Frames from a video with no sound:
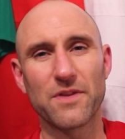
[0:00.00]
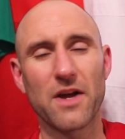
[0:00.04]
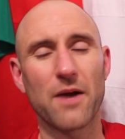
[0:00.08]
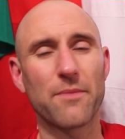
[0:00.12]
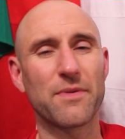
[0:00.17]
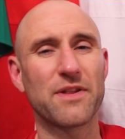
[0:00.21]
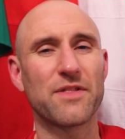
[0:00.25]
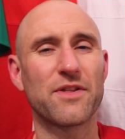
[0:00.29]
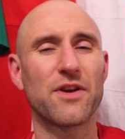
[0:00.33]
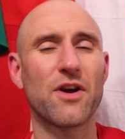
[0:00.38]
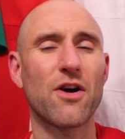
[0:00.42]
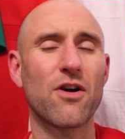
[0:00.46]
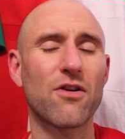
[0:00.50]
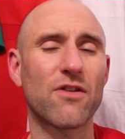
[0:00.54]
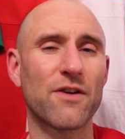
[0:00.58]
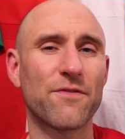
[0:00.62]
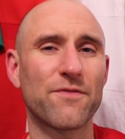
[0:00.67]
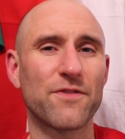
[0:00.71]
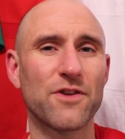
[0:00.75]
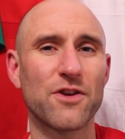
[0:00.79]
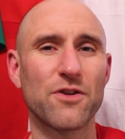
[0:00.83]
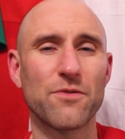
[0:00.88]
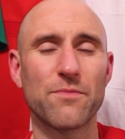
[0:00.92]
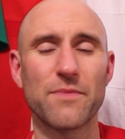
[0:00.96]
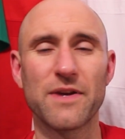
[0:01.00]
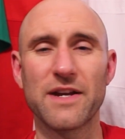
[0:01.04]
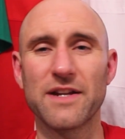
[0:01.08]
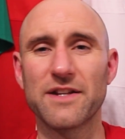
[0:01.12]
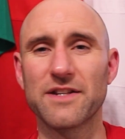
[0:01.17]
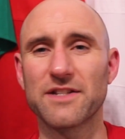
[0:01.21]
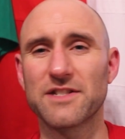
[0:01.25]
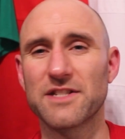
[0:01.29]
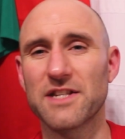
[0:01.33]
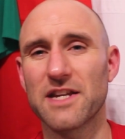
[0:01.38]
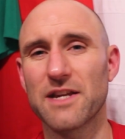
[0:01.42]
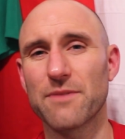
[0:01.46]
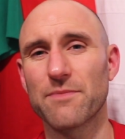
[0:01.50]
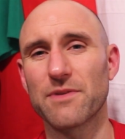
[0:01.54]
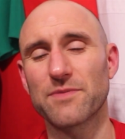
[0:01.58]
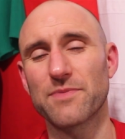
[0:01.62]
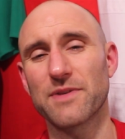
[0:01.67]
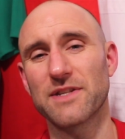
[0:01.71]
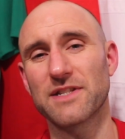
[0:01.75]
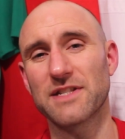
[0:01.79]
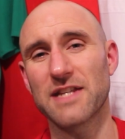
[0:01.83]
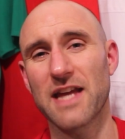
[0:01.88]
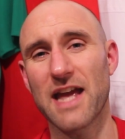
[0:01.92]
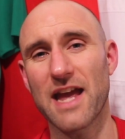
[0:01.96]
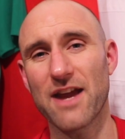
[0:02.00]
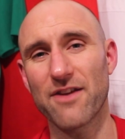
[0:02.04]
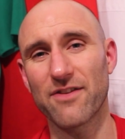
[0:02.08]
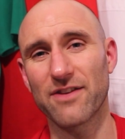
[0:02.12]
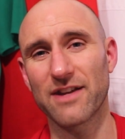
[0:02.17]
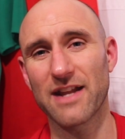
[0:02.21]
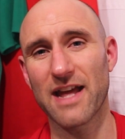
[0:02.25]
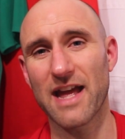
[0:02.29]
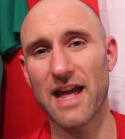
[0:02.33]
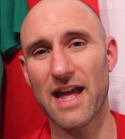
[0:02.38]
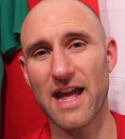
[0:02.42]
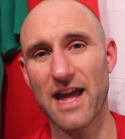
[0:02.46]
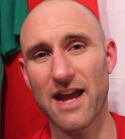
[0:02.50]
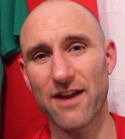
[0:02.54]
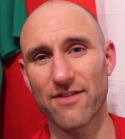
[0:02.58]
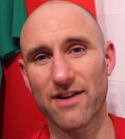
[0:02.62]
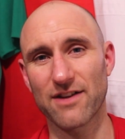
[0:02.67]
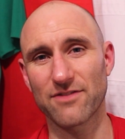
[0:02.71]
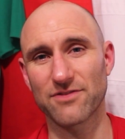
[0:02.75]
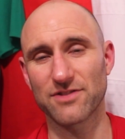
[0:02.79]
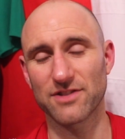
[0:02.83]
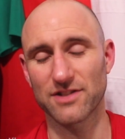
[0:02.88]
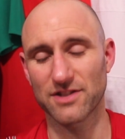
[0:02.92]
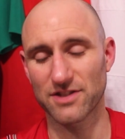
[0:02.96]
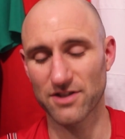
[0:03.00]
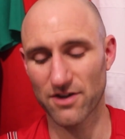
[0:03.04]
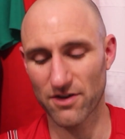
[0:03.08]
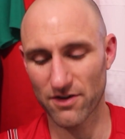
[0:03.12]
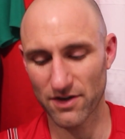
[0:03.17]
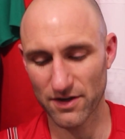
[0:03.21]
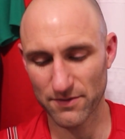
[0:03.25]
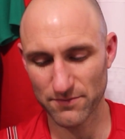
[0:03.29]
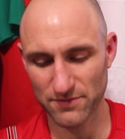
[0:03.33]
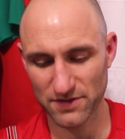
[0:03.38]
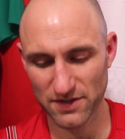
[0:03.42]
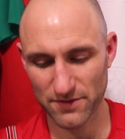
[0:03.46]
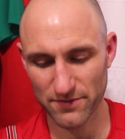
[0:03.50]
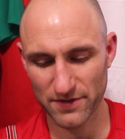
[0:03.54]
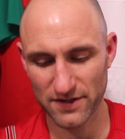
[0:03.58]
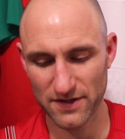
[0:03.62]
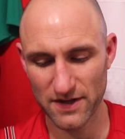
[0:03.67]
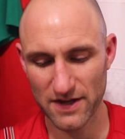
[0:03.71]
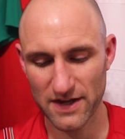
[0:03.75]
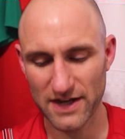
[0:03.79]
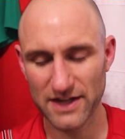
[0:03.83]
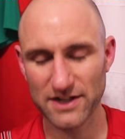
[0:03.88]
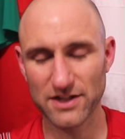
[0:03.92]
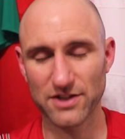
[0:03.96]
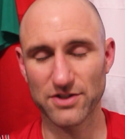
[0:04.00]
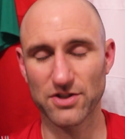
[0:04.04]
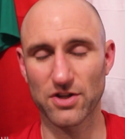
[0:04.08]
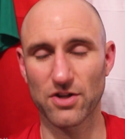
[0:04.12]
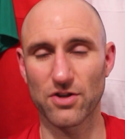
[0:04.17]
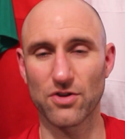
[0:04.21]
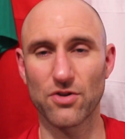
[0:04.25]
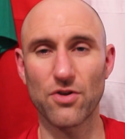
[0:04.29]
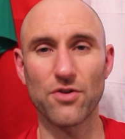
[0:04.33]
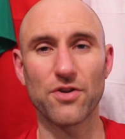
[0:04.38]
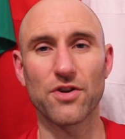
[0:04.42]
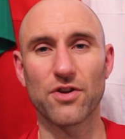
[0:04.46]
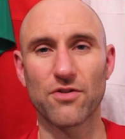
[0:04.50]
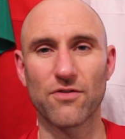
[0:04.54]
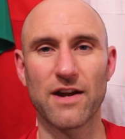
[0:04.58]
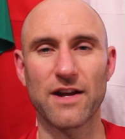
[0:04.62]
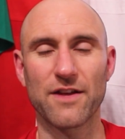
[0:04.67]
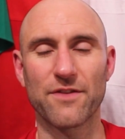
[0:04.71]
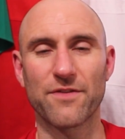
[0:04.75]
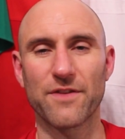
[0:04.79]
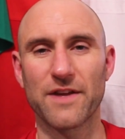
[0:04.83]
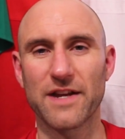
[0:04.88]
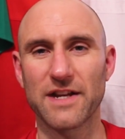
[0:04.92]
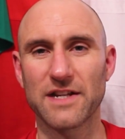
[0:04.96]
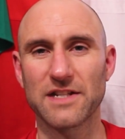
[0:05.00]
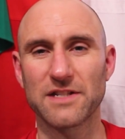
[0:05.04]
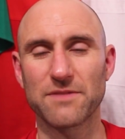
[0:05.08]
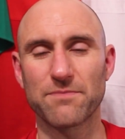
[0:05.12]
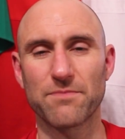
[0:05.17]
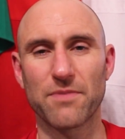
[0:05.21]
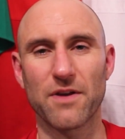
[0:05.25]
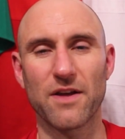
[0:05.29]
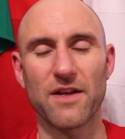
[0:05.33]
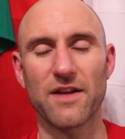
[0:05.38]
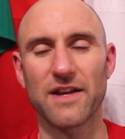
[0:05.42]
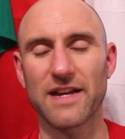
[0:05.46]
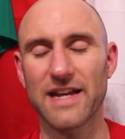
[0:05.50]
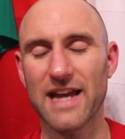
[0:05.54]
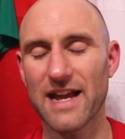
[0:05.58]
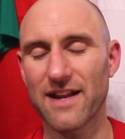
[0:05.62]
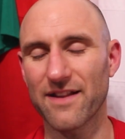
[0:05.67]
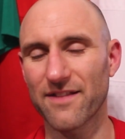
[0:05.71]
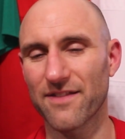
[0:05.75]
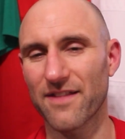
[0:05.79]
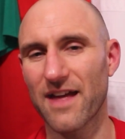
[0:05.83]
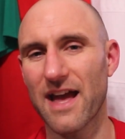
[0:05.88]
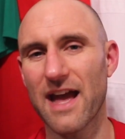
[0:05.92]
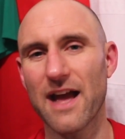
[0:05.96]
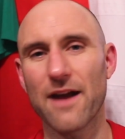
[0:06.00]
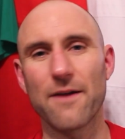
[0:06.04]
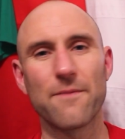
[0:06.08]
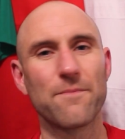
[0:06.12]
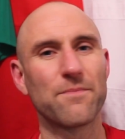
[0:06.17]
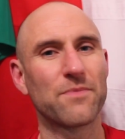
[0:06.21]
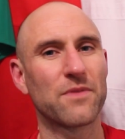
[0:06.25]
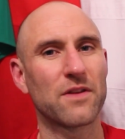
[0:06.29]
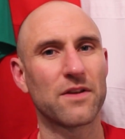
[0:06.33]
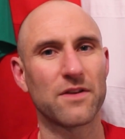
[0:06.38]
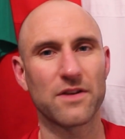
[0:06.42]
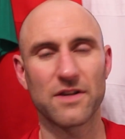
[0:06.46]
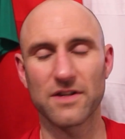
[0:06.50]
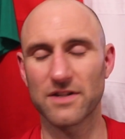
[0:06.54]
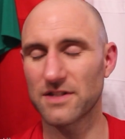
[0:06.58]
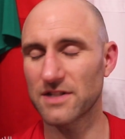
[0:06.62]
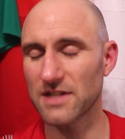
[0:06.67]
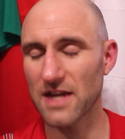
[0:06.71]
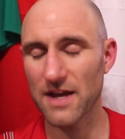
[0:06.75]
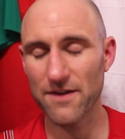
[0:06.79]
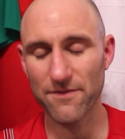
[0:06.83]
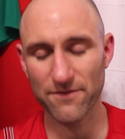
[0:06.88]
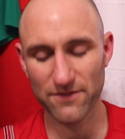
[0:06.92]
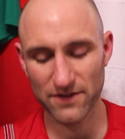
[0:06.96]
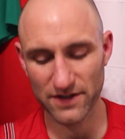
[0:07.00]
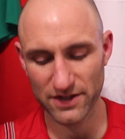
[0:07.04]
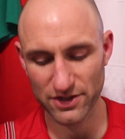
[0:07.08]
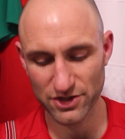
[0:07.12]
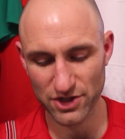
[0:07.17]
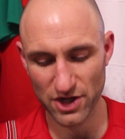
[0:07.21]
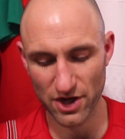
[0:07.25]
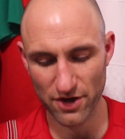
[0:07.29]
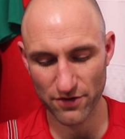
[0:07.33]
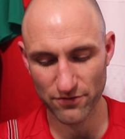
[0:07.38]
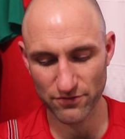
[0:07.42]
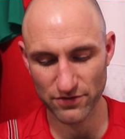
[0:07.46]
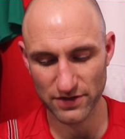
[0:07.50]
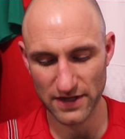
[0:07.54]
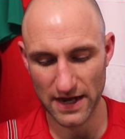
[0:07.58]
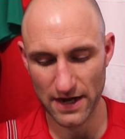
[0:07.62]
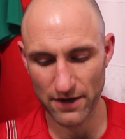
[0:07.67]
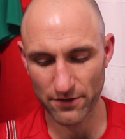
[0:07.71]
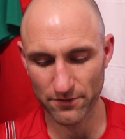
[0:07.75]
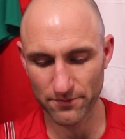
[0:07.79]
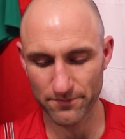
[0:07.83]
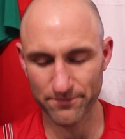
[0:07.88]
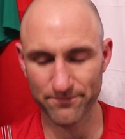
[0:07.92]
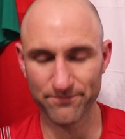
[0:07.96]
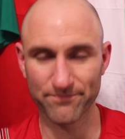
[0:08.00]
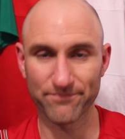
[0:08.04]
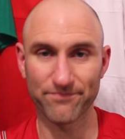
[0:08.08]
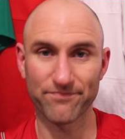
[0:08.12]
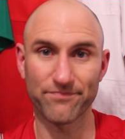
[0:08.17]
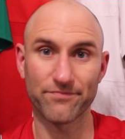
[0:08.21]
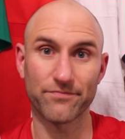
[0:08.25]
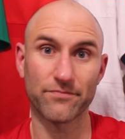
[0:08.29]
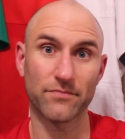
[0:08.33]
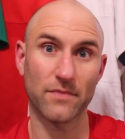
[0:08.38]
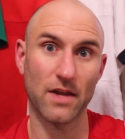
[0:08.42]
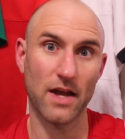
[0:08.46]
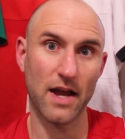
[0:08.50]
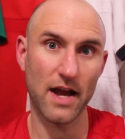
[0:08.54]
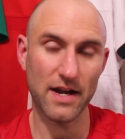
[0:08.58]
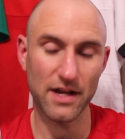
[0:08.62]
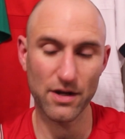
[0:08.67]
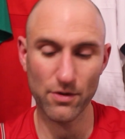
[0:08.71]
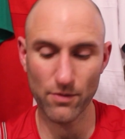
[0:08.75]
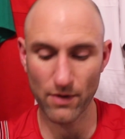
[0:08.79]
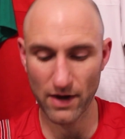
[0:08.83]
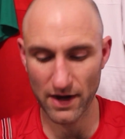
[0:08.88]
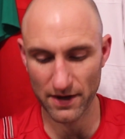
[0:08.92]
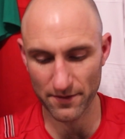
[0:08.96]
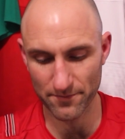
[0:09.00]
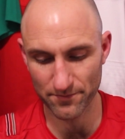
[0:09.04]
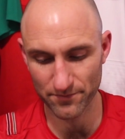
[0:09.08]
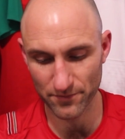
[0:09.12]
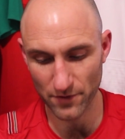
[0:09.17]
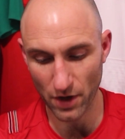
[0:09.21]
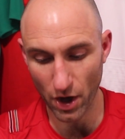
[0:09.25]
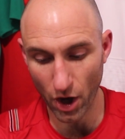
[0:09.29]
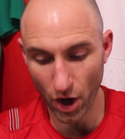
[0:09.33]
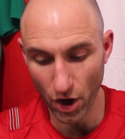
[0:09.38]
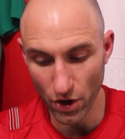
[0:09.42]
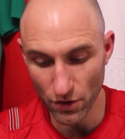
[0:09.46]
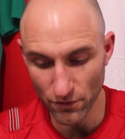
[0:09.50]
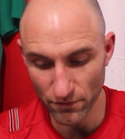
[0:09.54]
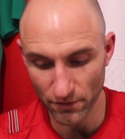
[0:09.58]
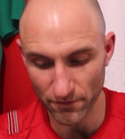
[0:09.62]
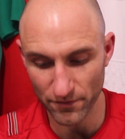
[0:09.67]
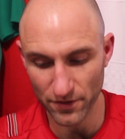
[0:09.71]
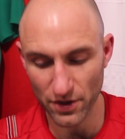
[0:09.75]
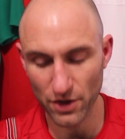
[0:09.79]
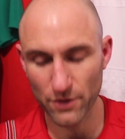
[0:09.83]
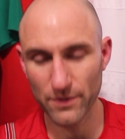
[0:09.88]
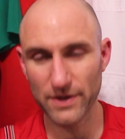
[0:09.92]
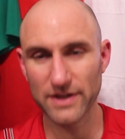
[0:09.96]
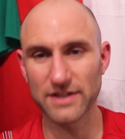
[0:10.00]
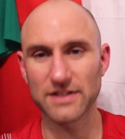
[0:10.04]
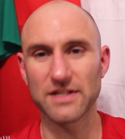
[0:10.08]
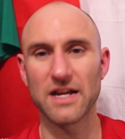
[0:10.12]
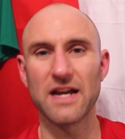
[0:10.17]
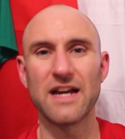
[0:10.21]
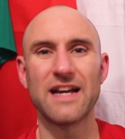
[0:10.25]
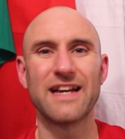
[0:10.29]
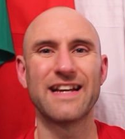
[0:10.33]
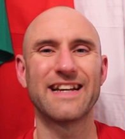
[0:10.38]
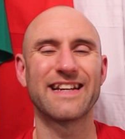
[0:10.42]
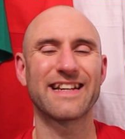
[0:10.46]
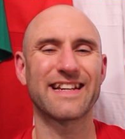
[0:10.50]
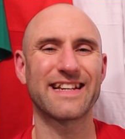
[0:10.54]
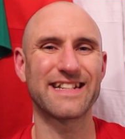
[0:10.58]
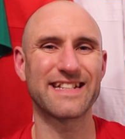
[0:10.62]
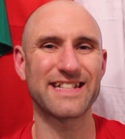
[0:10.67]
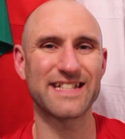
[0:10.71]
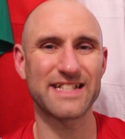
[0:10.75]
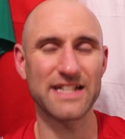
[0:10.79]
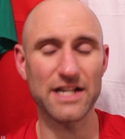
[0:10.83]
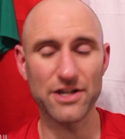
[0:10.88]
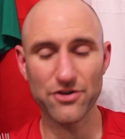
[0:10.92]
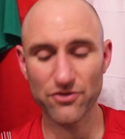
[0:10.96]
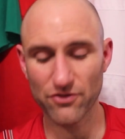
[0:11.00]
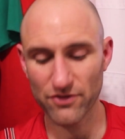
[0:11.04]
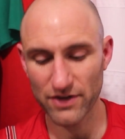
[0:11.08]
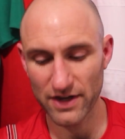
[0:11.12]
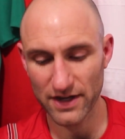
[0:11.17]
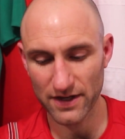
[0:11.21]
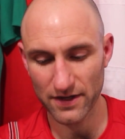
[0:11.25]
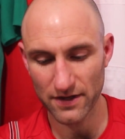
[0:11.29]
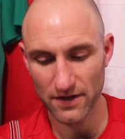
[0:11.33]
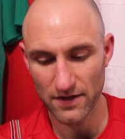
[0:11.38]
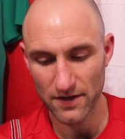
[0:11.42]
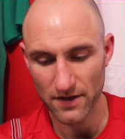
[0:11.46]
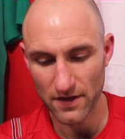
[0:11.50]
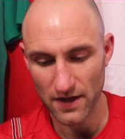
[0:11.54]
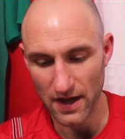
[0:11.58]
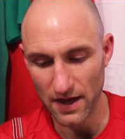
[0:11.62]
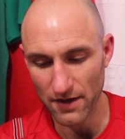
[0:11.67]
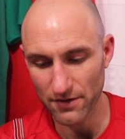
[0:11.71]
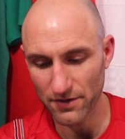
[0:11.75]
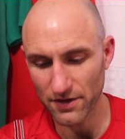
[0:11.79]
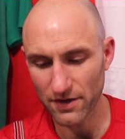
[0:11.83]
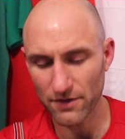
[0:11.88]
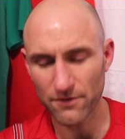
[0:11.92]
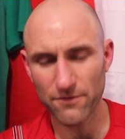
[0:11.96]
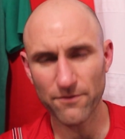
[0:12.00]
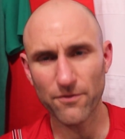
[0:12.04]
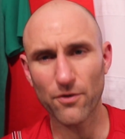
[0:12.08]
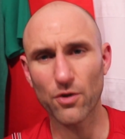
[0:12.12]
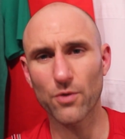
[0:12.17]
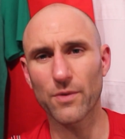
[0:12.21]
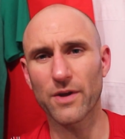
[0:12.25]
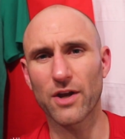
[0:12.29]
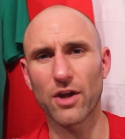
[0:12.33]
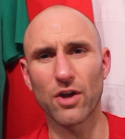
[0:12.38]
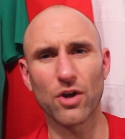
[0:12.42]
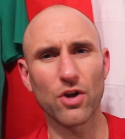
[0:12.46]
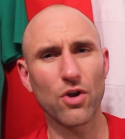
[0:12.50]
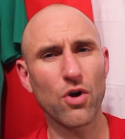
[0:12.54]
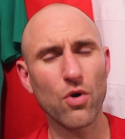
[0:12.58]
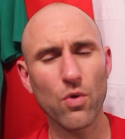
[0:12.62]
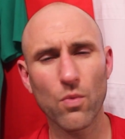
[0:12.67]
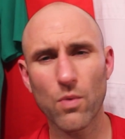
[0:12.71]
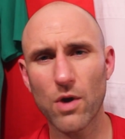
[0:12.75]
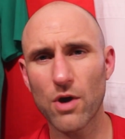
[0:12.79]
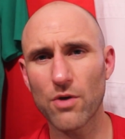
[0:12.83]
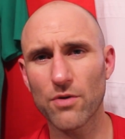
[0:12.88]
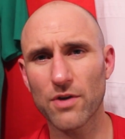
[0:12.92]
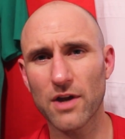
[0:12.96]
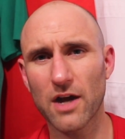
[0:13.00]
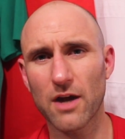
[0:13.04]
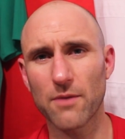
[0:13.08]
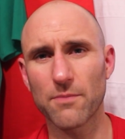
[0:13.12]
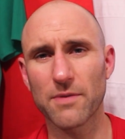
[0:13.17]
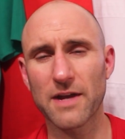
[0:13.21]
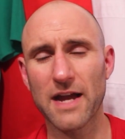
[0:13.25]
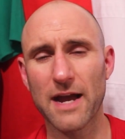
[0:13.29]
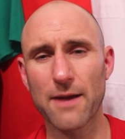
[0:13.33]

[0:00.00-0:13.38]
I mean, the RFU media team must be tearing their hair out at times. I mean, he does a lot of great things, but again, that could definitely tone down. Anyway, overview is considering how, uh, you know, following a long World Cup